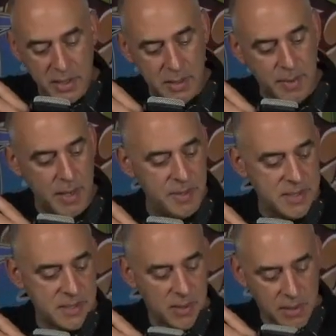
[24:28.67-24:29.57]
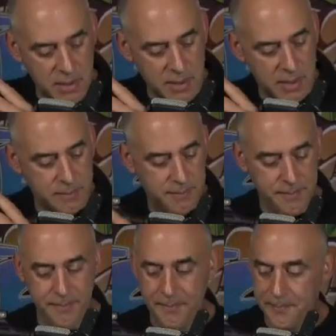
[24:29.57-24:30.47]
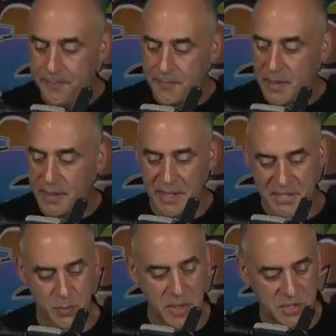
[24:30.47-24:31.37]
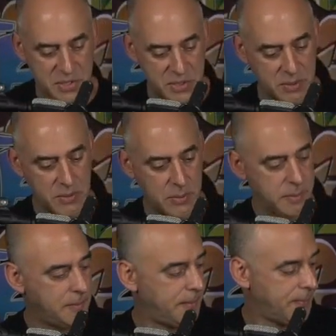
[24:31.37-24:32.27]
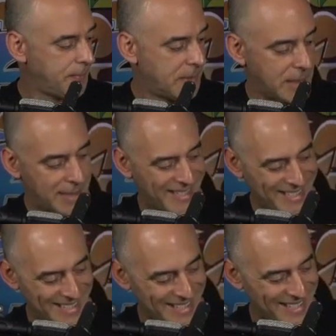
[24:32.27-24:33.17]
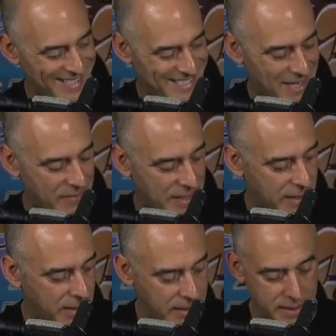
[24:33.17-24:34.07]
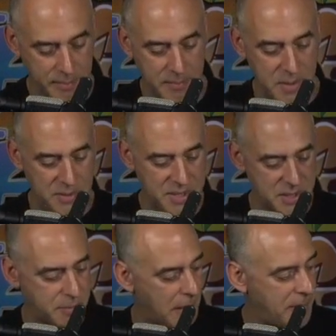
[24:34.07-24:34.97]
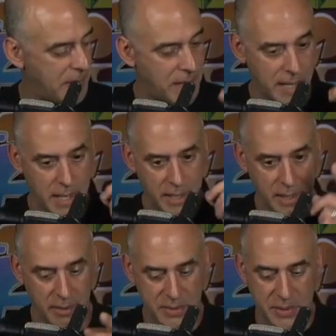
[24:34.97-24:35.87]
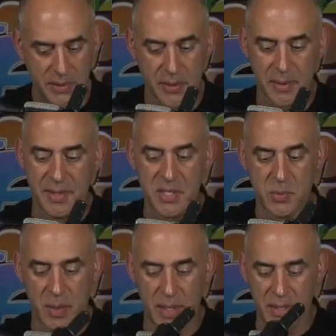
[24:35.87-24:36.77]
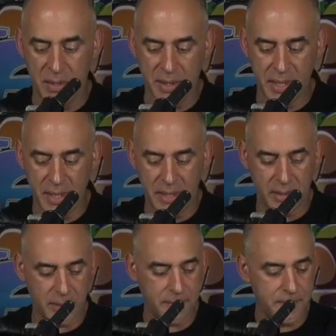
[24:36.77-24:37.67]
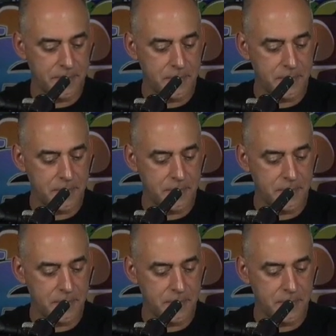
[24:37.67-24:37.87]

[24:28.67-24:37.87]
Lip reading: good, babies. All good. Let's switch to the E70. I'm going to mute this puppy, and I'm going to turn on this one, and you're going to hear